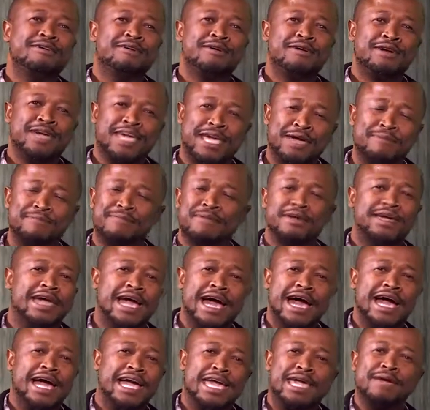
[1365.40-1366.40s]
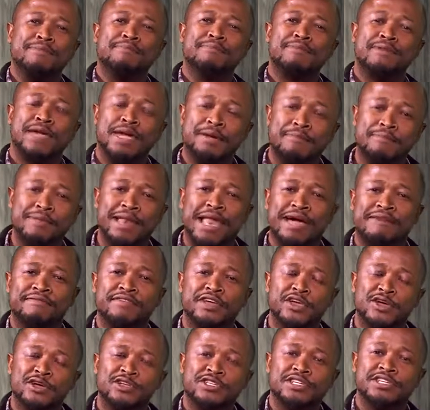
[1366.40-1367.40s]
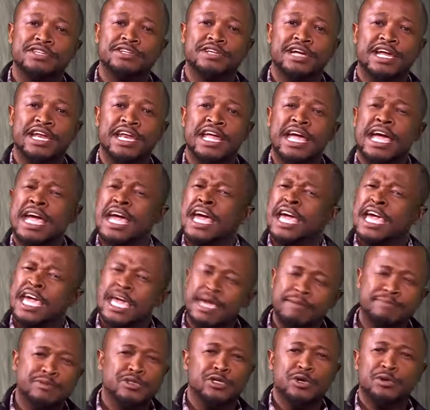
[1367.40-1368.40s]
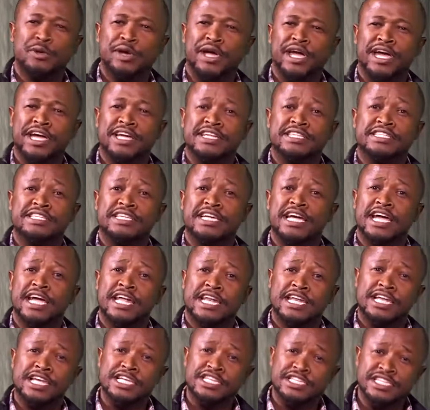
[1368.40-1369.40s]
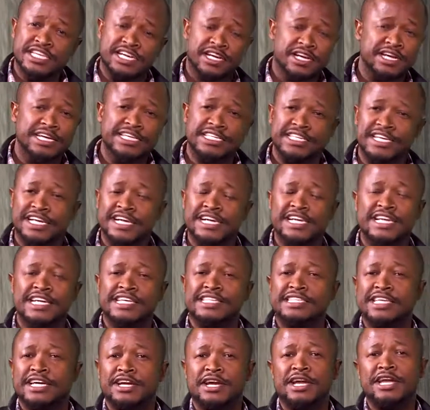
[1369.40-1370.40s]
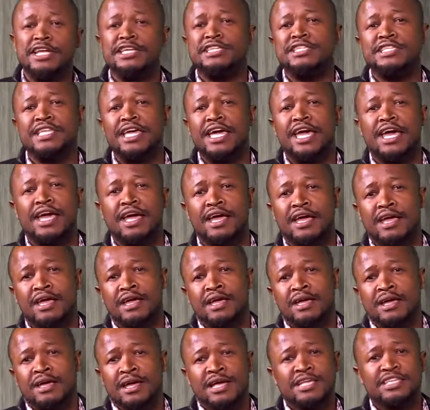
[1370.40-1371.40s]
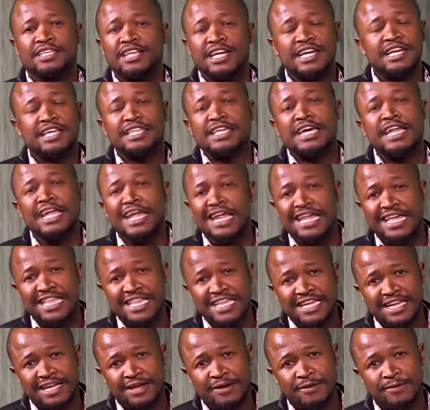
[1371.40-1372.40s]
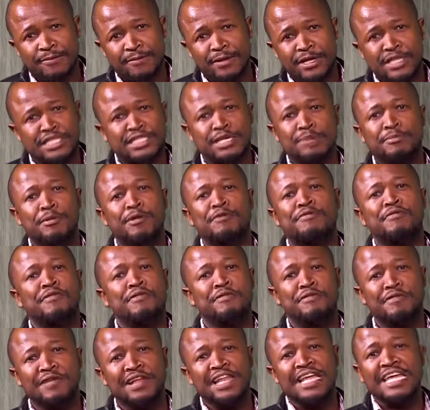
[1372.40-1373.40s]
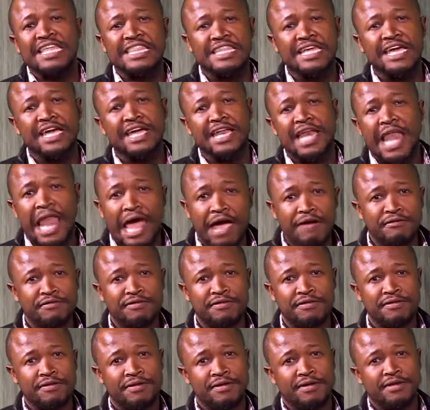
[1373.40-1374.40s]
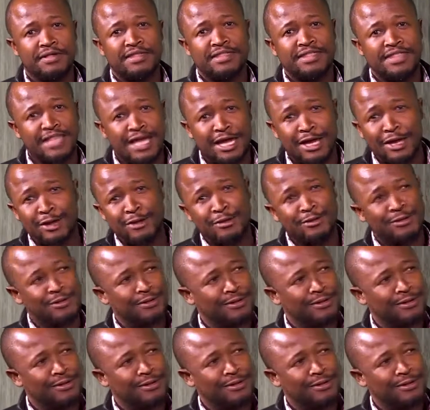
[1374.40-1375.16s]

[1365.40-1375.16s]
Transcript: Keep loving your children, keep doing it, and it's great. It's the greatest thing. It's greater than anything. It's the more fulfilling thing in life. Thank you.